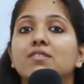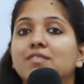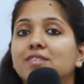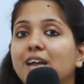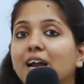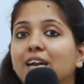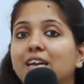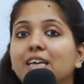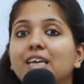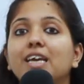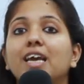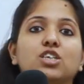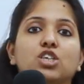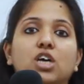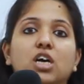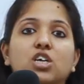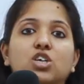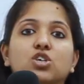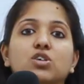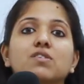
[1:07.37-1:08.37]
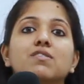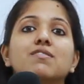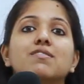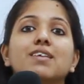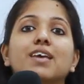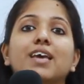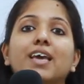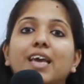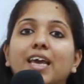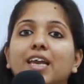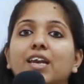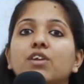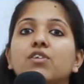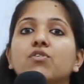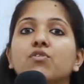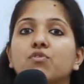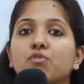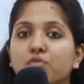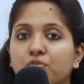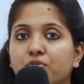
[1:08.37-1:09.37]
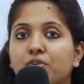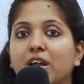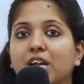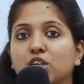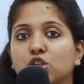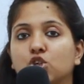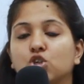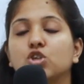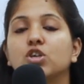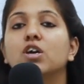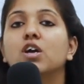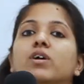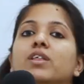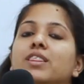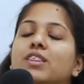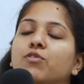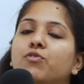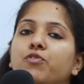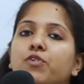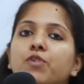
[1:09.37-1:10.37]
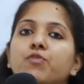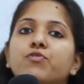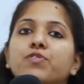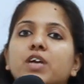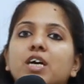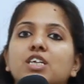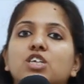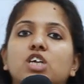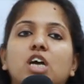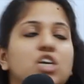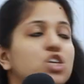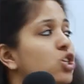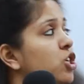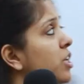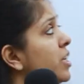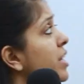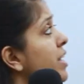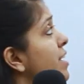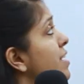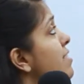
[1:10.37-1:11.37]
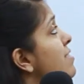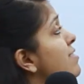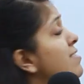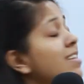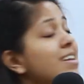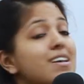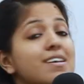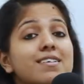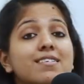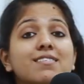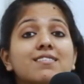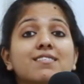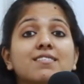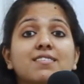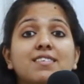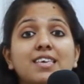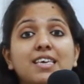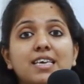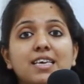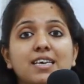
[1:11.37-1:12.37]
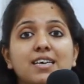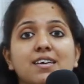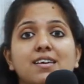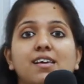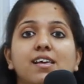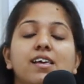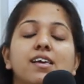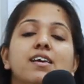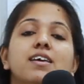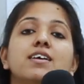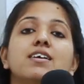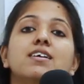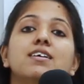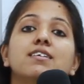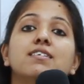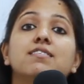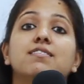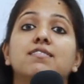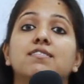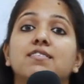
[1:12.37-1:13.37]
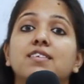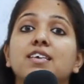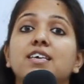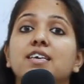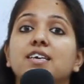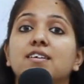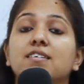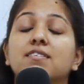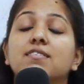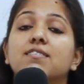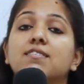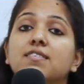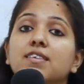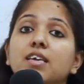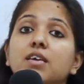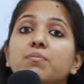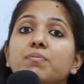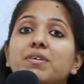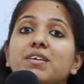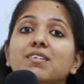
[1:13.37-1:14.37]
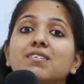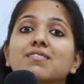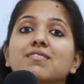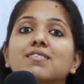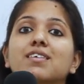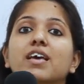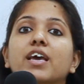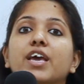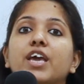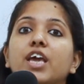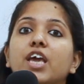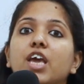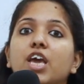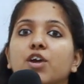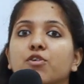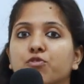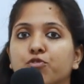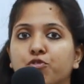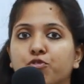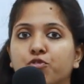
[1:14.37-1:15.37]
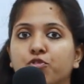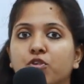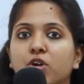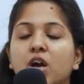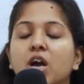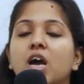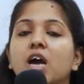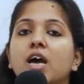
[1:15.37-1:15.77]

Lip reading: study conjunctions in French. The fifth conjunction is si. Si. Si means if.